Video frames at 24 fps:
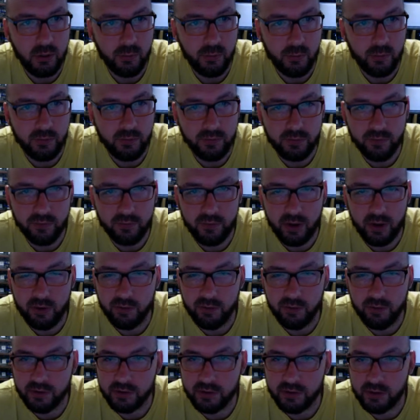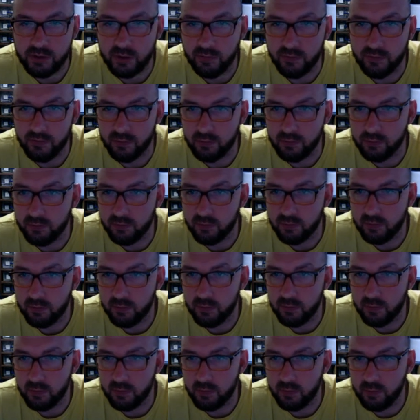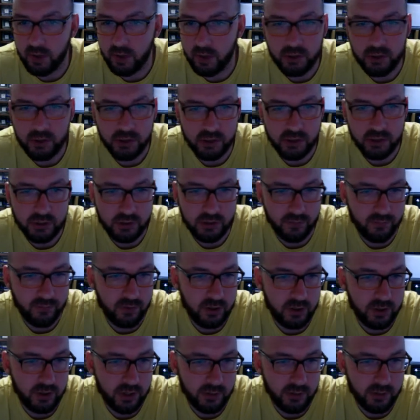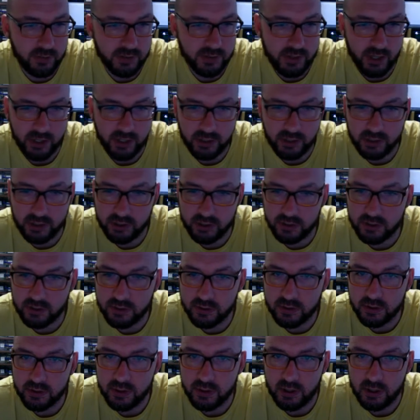with the various different pictures to follow them stages.